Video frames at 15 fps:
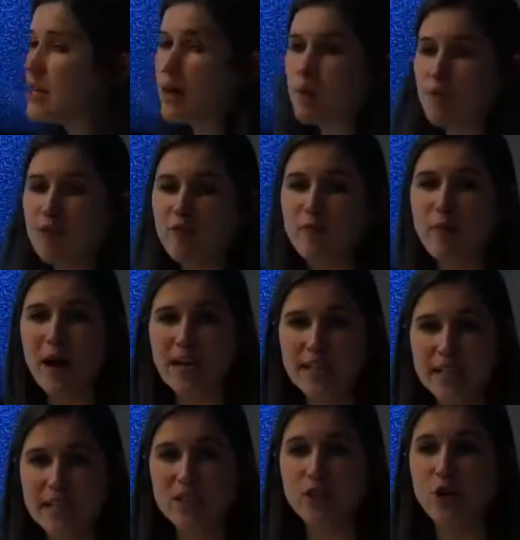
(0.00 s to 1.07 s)
the number of
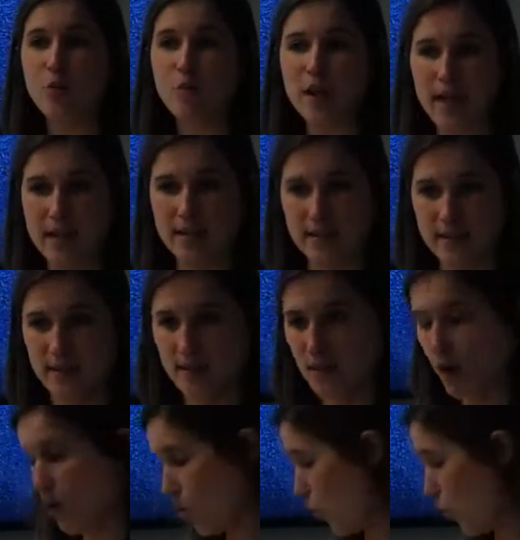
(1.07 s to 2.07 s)
bonding domains.